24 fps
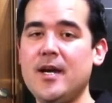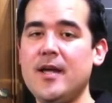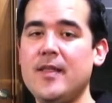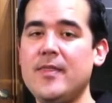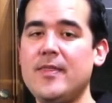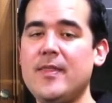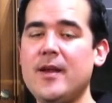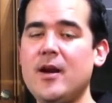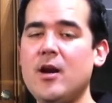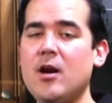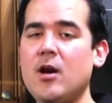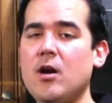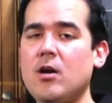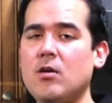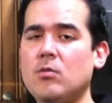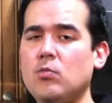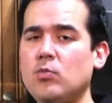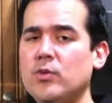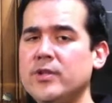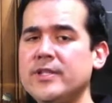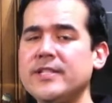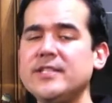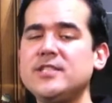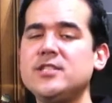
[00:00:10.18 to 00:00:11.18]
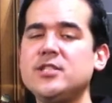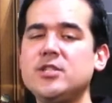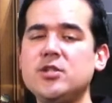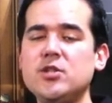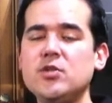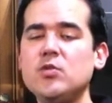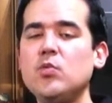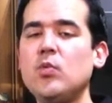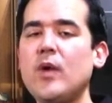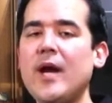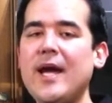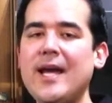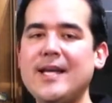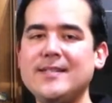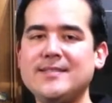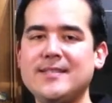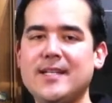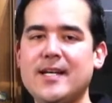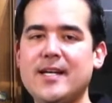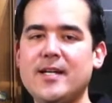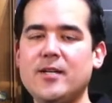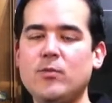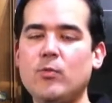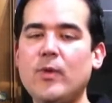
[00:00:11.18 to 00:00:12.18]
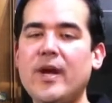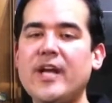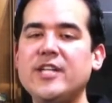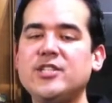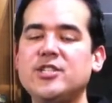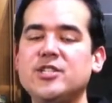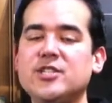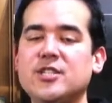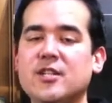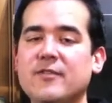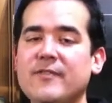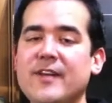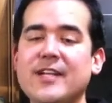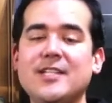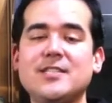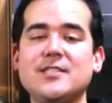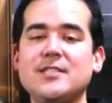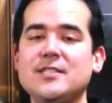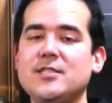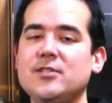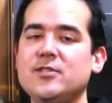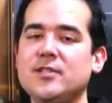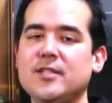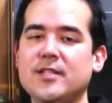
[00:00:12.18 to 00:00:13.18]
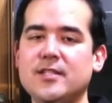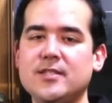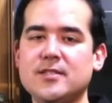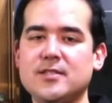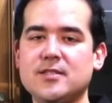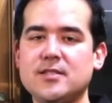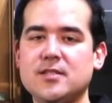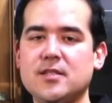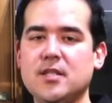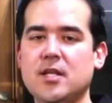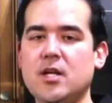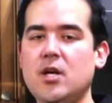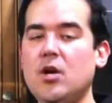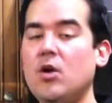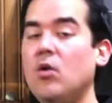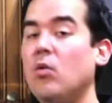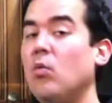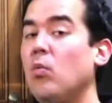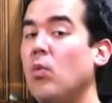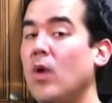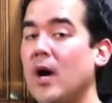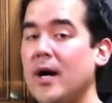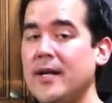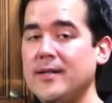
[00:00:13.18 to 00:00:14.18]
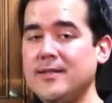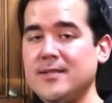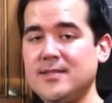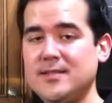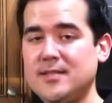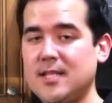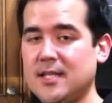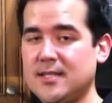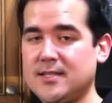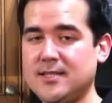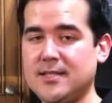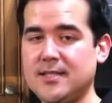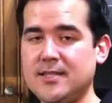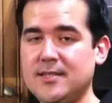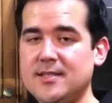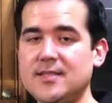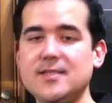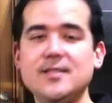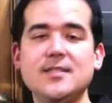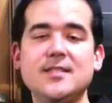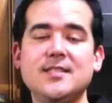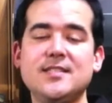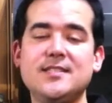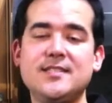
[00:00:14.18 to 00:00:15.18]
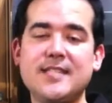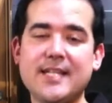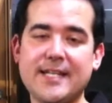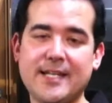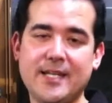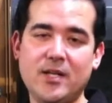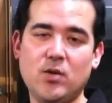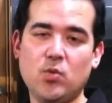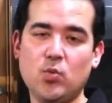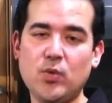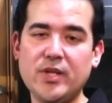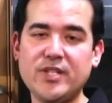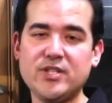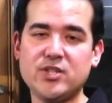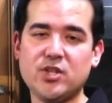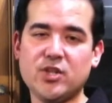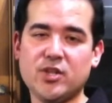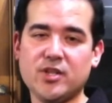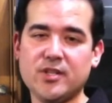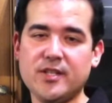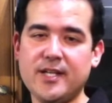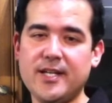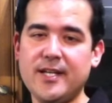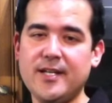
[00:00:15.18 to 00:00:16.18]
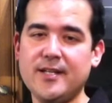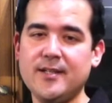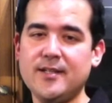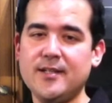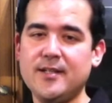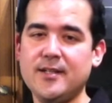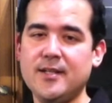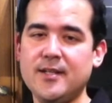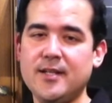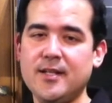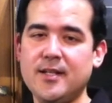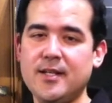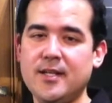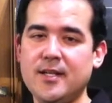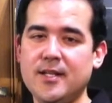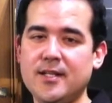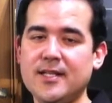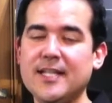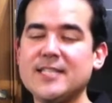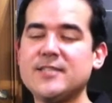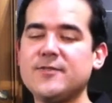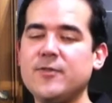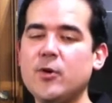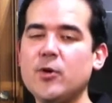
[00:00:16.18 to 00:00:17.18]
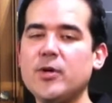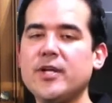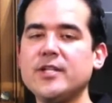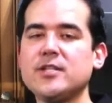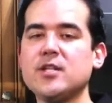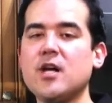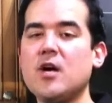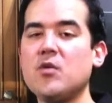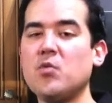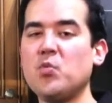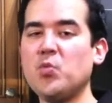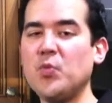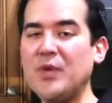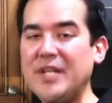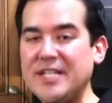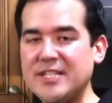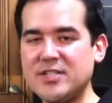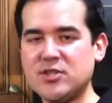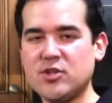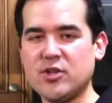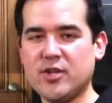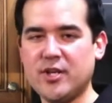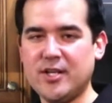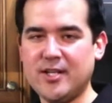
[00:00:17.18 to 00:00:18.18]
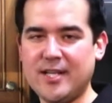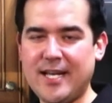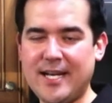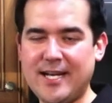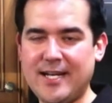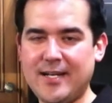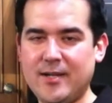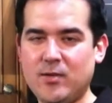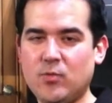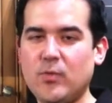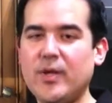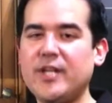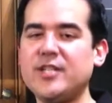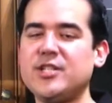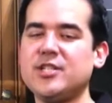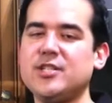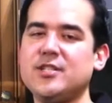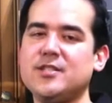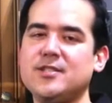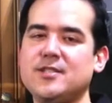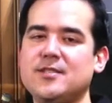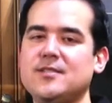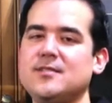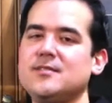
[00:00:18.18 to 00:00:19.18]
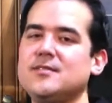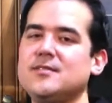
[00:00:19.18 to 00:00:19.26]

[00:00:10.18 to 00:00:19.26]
there are really two ways that range hoods conventionally do this. One, ducted. Second, recirculating. Let's focus on recirculating range hoods.